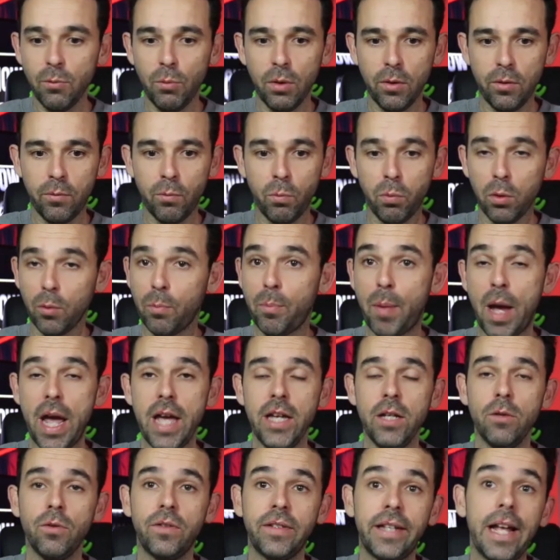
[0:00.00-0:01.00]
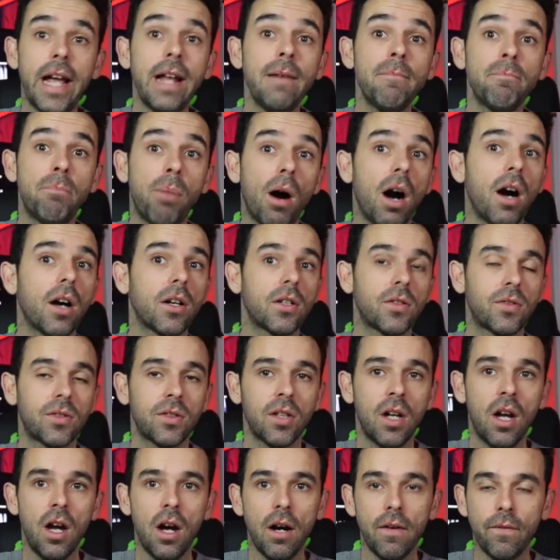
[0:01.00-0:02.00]
we'll pay you $10
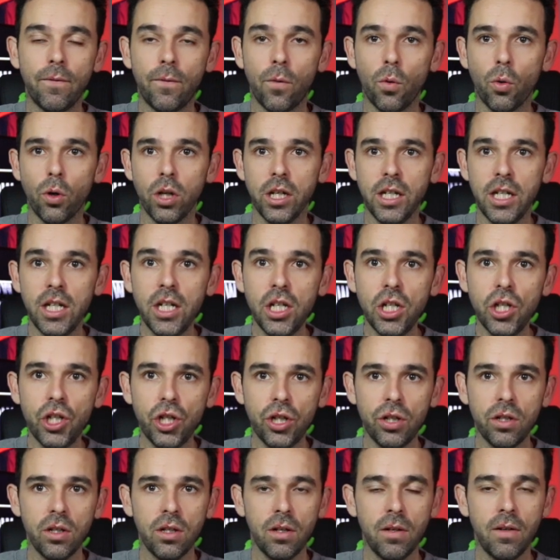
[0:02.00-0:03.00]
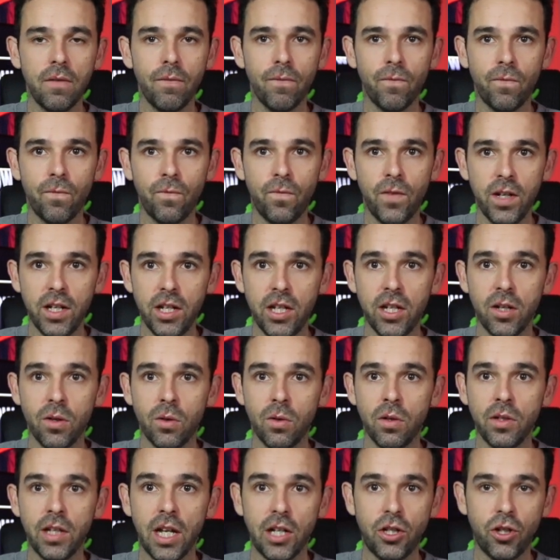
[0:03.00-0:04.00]
for each
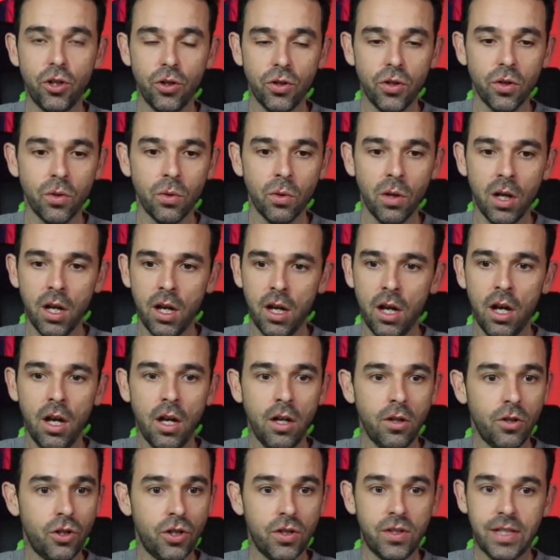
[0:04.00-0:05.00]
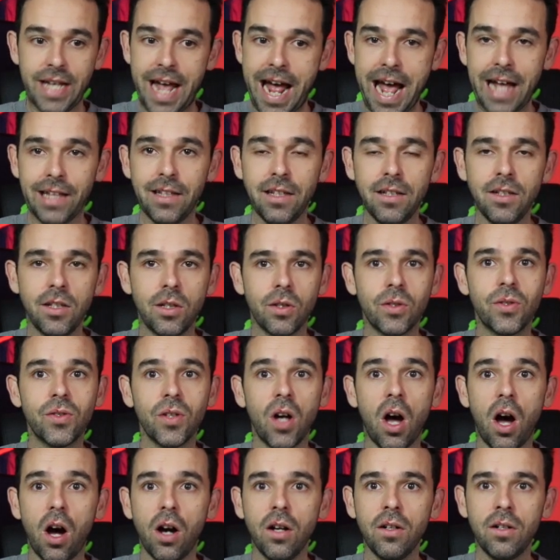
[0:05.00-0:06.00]
video that you do. Just add in the
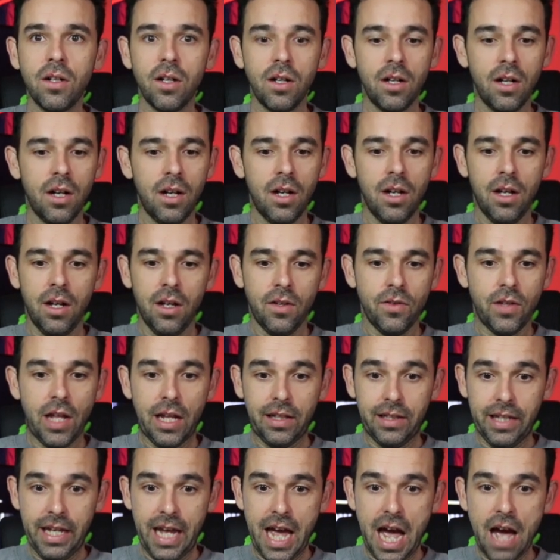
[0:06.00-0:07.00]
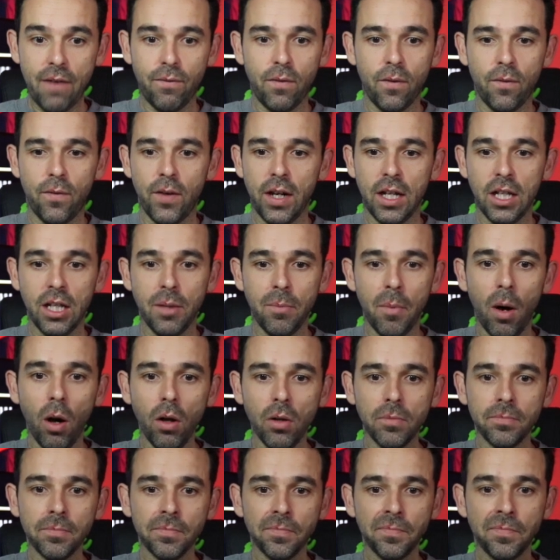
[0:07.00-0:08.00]
song that they have
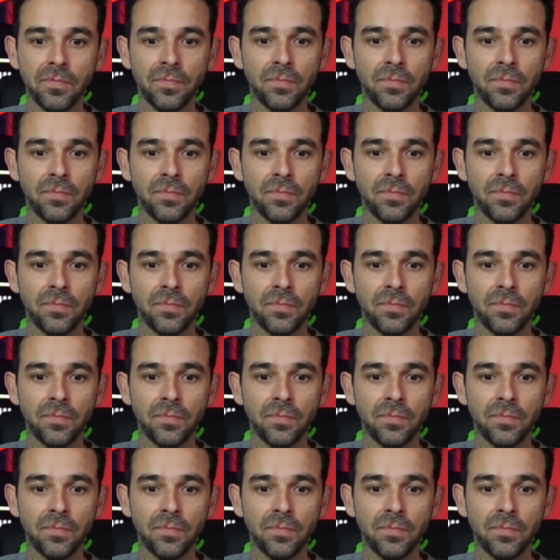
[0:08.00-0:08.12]
available,